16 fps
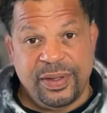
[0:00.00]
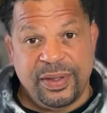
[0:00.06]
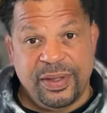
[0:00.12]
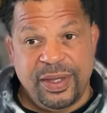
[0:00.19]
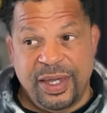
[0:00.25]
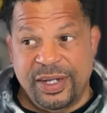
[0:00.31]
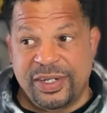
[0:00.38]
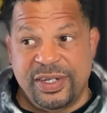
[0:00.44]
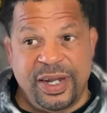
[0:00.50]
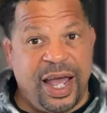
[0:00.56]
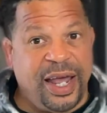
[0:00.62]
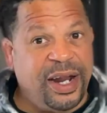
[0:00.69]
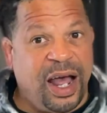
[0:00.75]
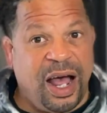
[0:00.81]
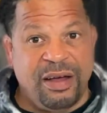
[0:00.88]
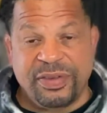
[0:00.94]
It's not
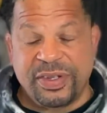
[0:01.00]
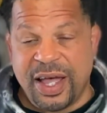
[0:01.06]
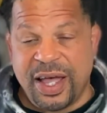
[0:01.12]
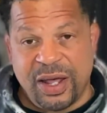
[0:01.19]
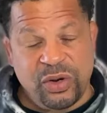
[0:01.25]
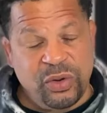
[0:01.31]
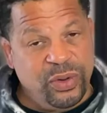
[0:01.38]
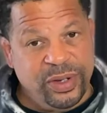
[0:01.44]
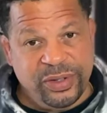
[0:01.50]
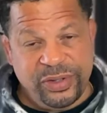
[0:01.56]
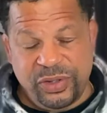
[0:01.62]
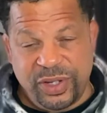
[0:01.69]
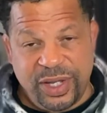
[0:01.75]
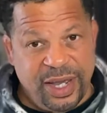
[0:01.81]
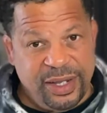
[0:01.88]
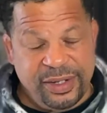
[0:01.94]
avocado oil, you
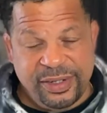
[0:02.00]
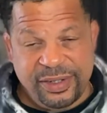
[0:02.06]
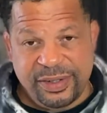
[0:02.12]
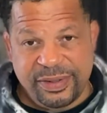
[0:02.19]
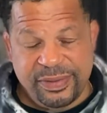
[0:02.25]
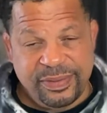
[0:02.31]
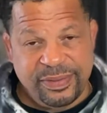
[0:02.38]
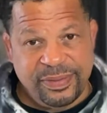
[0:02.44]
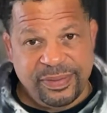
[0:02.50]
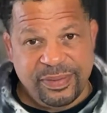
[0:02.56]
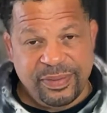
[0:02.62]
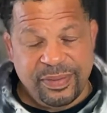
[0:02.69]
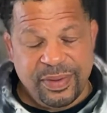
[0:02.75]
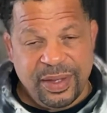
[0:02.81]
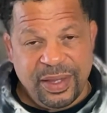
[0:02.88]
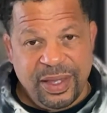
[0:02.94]
guys.
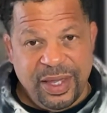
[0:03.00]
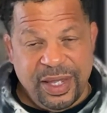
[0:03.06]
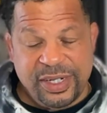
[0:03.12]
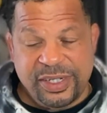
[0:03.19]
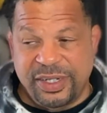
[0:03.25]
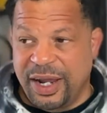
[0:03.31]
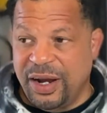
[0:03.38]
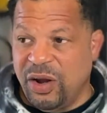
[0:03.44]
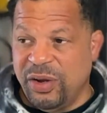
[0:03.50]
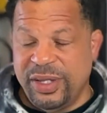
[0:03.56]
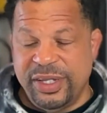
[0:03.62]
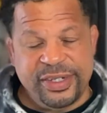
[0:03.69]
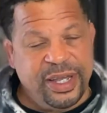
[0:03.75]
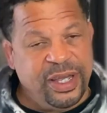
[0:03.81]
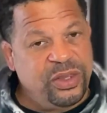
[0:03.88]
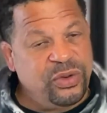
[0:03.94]
It's not all these
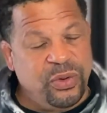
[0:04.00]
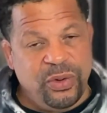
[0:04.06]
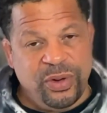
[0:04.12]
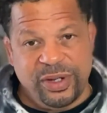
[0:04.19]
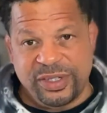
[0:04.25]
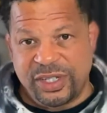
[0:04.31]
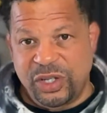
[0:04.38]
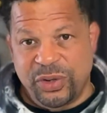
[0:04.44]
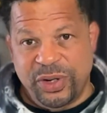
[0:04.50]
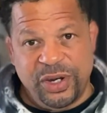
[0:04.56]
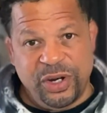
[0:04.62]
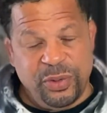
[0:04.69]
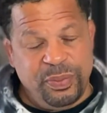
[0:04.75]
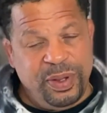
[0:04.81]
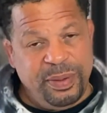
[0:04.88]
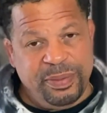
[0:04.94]
other oils. And you'll hear
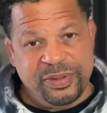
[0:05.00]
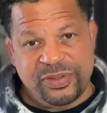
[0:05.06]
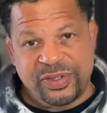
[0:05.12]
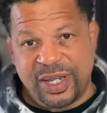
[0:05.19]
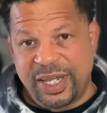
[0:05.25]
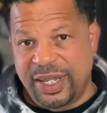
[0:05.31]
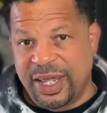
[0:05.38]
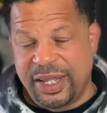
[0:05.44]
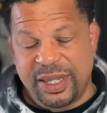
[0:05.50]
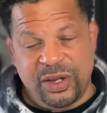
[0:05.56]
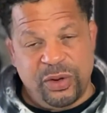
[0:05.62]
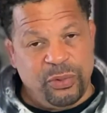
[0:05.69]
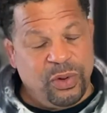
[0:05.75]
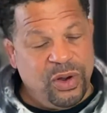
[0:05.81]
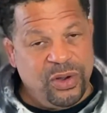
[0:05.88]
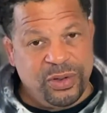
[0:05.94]
people say that they're
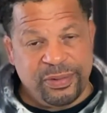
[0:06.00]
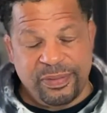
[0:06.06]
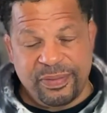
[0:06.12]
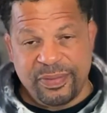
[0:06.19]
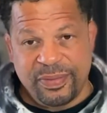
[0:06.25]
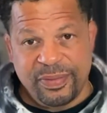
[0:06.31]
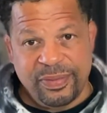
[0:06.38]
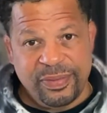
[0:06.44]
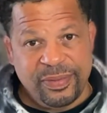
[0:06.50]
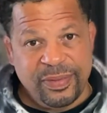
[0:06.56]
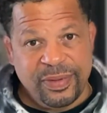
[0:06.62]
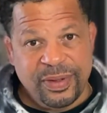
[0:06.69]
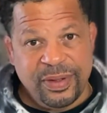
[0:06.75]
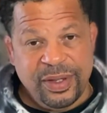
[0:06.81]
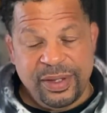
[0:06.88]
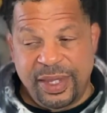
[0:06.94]
wrong.
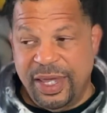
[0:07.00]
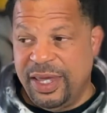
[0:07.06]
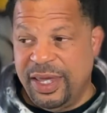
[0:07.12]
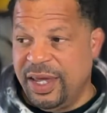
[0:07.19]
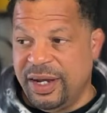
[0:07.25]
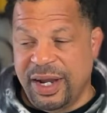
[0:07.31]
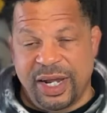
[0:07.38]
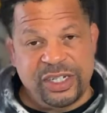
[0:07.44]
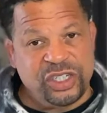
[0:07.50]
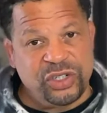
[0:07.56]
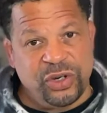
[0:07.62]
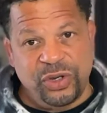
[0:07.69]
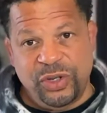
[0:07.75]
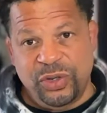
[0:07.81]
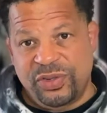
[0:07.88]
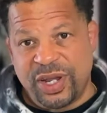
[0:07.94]
They cannot show
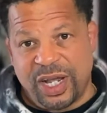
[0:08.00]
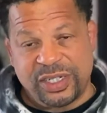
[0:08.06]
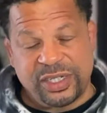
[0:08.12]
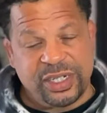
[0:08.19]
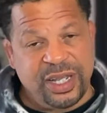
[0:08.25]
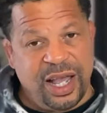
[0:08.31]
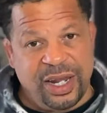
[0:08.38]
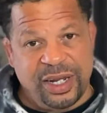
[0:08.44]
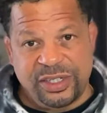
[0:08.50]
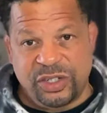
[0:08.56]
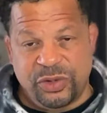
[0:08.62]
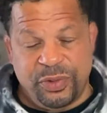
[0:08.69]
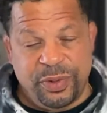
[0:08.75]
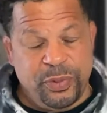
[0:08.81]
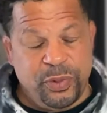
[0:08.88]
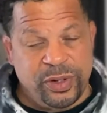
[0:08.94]
you toxicology
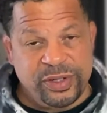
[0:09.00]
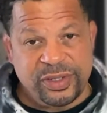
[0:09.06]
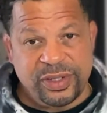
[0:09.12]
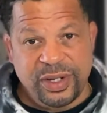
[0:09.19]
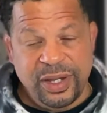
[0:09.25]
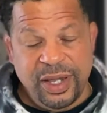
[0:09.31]
reports.